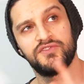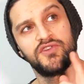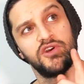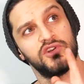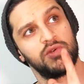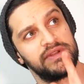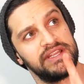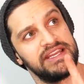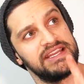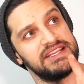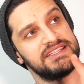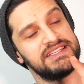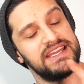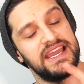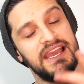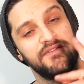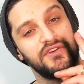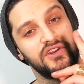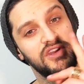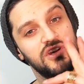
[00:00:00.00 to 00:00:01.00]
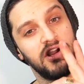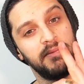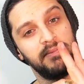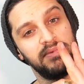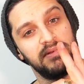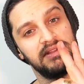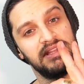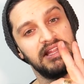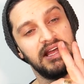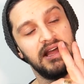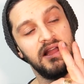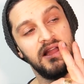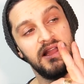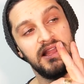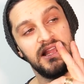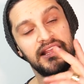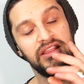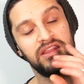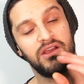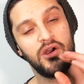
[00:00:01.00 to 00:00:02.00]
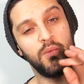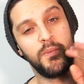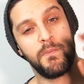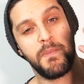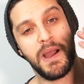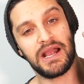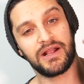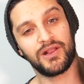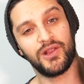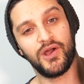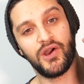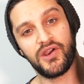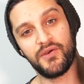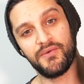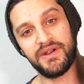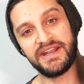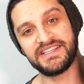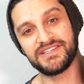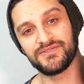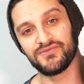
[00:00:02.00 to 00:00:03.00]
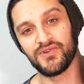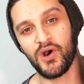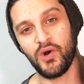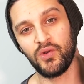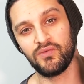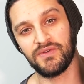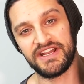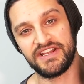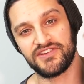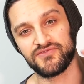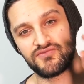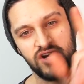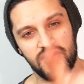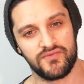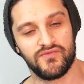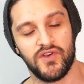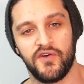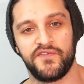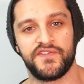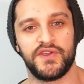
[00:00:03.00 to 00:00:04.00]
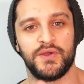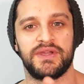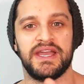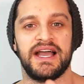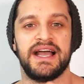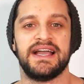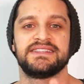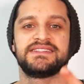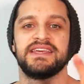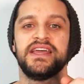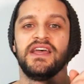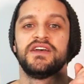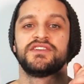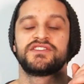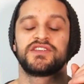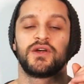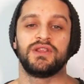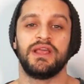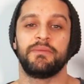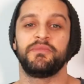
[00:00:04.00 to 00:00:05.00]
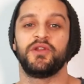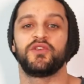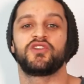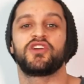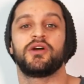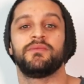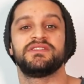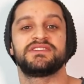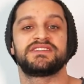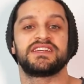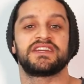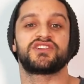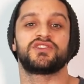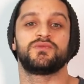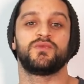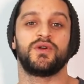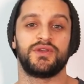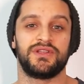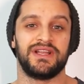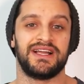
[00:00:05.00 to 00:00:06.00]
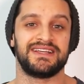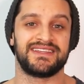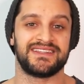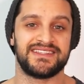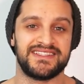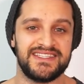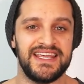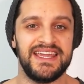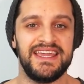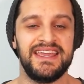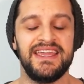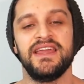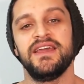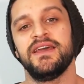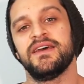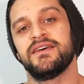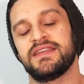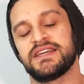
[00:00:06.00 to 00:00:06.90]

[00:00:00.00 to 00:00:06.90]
Don't know what it is yet. I've got a couple in the in the old backlog, ready to roll, ready to rock and roll for you guys. So let me know in the comments section what you'd like to see.